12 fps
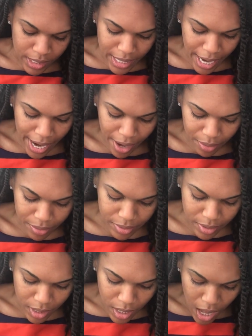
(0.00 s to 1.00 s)
Now,
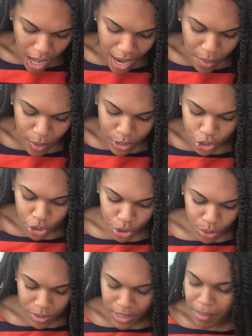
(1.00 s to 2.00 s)
I want
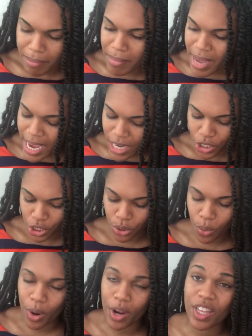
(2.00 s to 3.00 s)
you to make
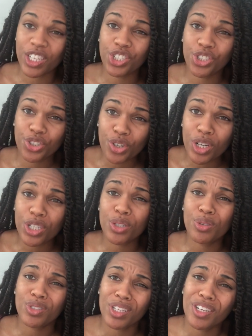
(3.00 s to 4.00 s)
sure that you're
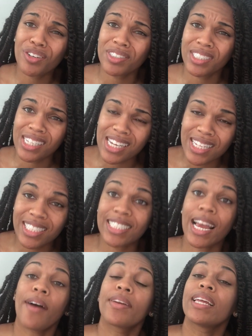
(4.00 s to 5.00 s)
using your T
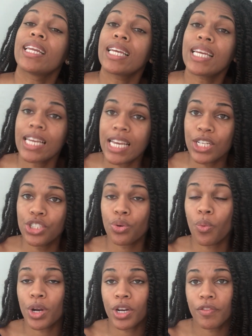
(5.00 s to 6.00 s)
sound in each
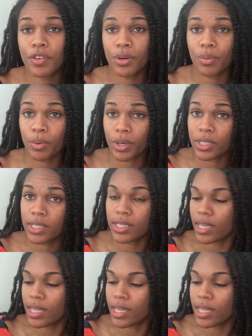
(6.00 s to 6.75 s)
one of your words